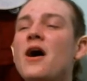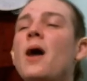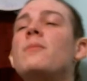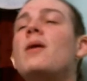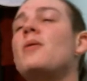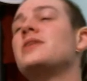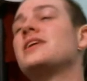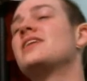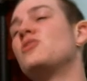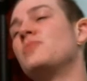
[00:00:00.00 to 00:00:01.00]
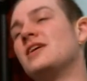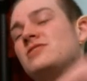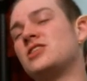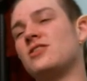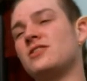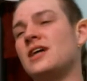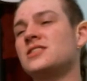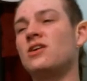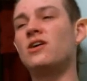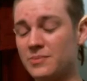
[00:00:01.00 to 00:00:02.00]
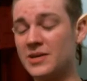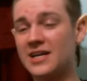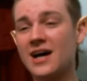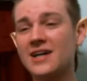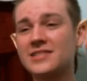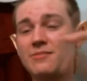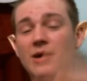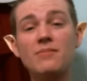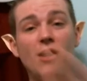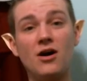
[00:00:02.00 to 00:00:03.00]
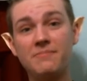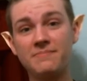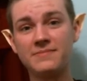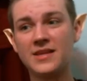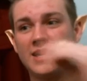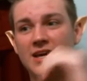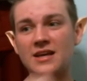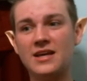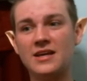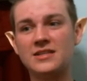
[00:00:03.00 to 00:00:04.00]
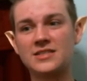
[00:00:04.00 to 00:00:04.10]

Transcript: My mom would kill me if she heard that song, because my mom is